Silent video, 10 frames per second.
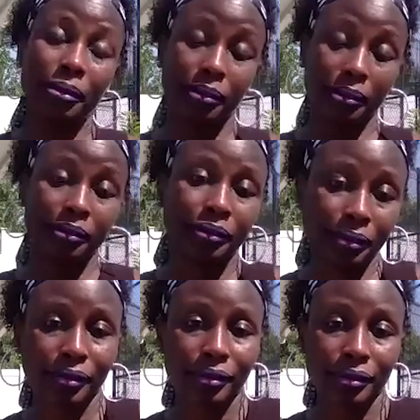can be a
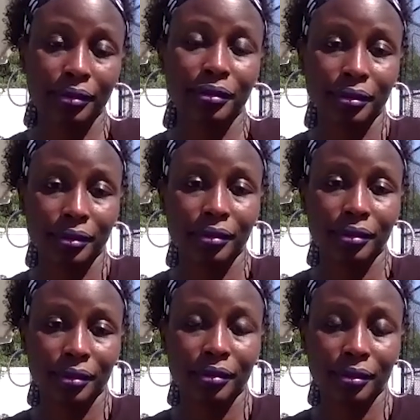win. They just
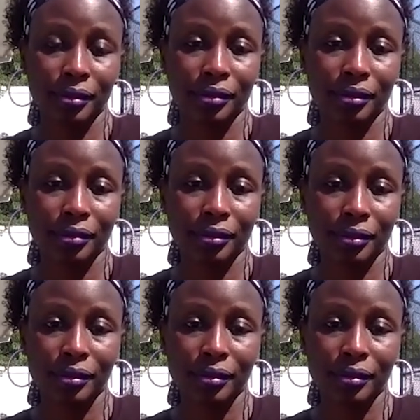wrote you a check. They're talking about